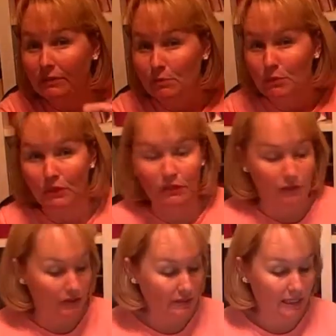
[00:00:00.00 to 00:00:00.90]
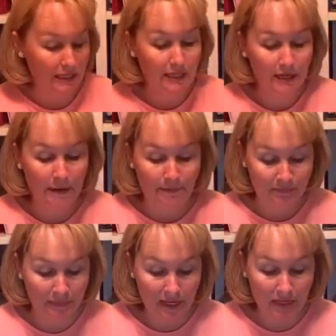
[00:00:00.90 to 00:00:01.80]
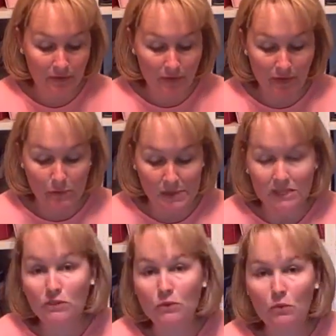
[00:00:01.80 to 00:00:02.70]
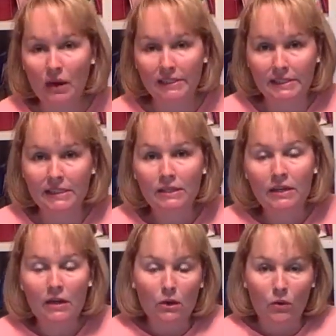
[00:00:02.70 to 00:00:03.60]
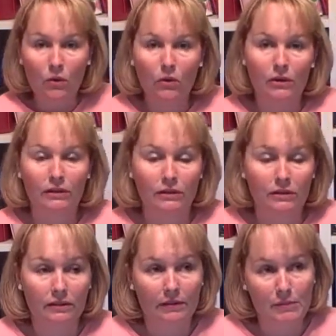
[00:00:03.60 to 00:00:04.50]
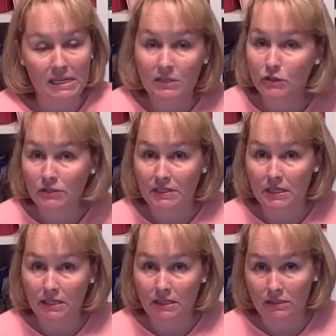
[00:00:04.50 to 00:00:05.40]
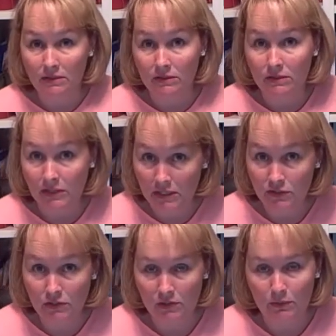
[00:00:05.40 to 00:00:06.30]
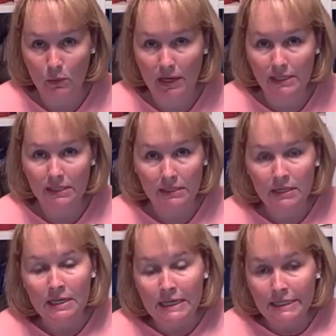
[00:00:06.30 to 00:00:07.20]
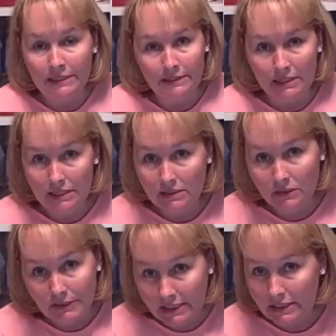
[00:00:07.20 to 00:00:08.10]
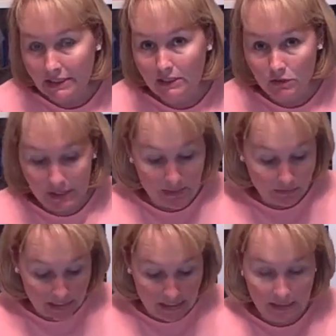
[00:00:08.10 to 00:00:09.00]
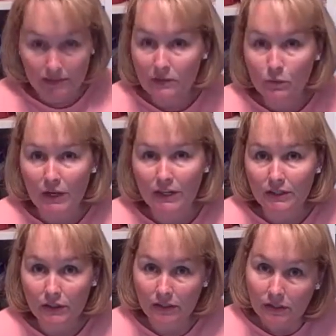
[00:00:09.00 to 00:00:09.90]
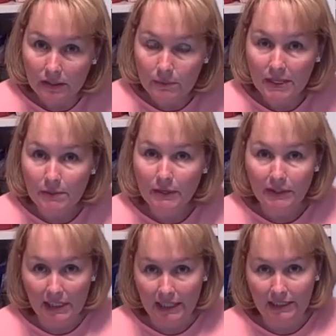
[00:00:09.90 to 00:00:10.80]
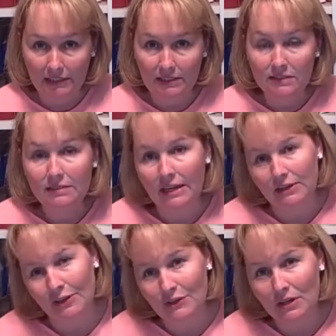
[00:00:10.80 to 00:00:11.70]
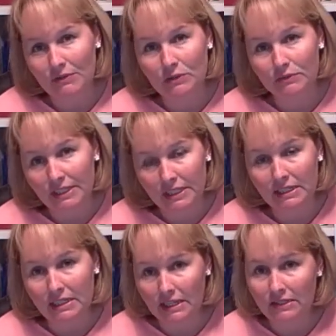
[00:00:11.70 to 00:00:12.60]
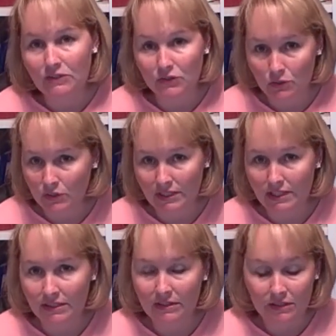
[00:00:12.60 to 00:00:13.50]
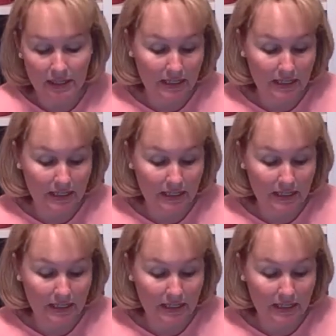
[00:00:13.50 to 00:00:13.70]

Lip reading: of the book looks like. And if you've ever been to Hawaii or have been interested in the history of Hawaii, these are really great reads where you learn a little bit about the islands, and you also have a really nice story.